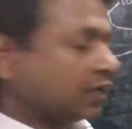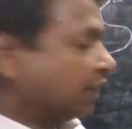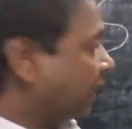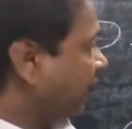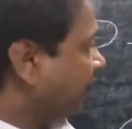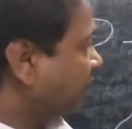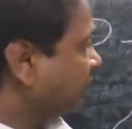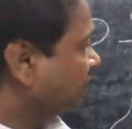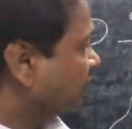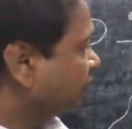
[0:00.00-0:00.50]

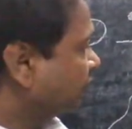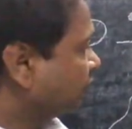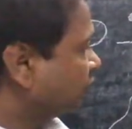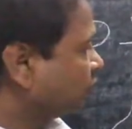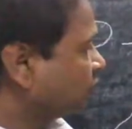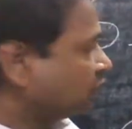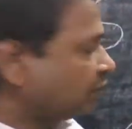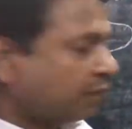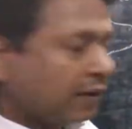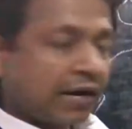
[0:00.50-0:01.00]
and the
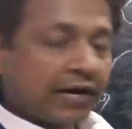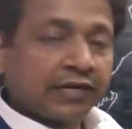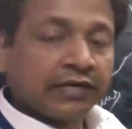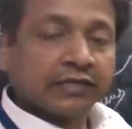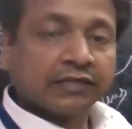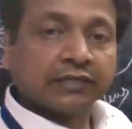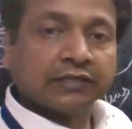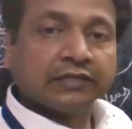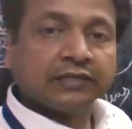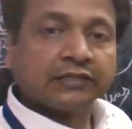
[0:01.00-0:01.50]
food
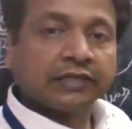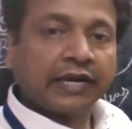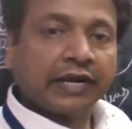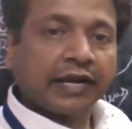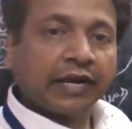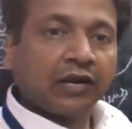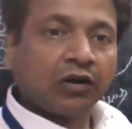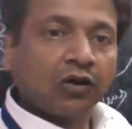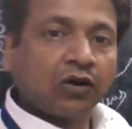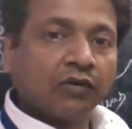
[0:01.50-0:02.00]
particles
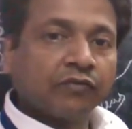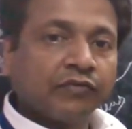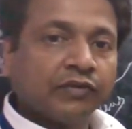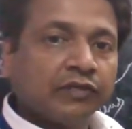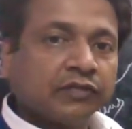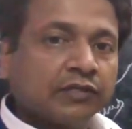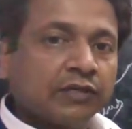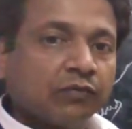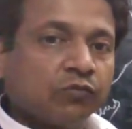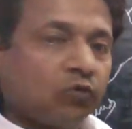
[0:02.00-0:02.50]
along with
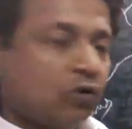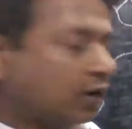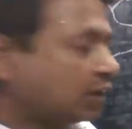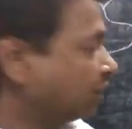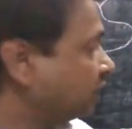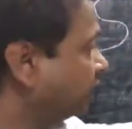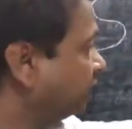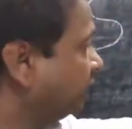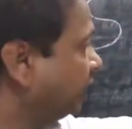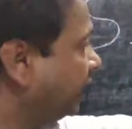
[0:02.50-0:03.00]
some
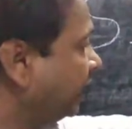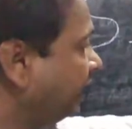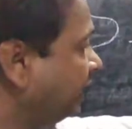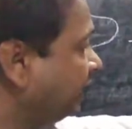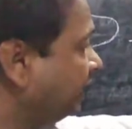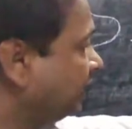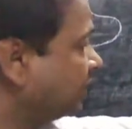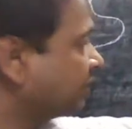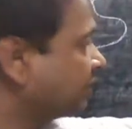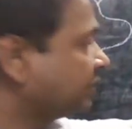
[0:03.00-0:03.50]
water
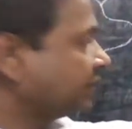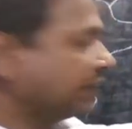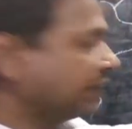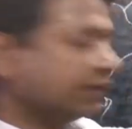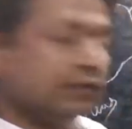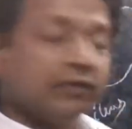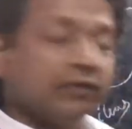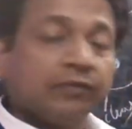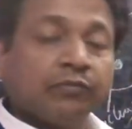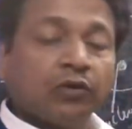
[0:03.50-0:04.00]
entered in
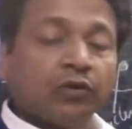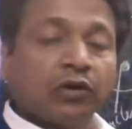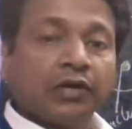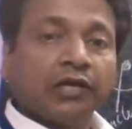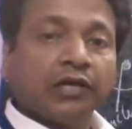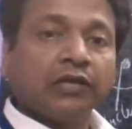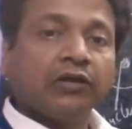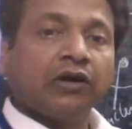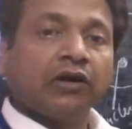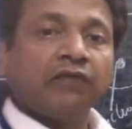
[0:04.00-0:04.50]
the body
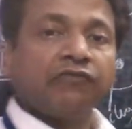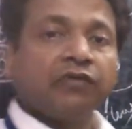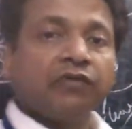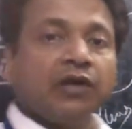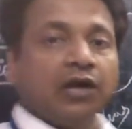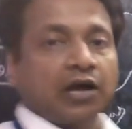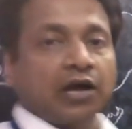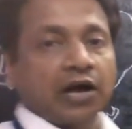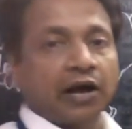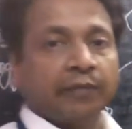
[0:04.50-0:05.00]
of
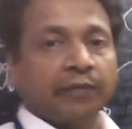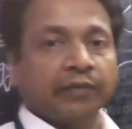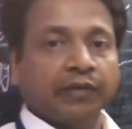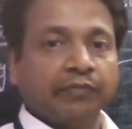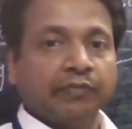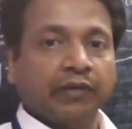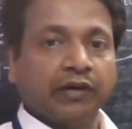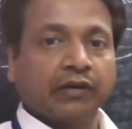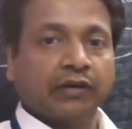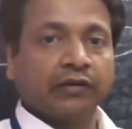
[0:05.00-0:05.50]

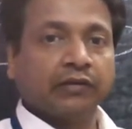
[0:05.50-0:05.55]
amoeba.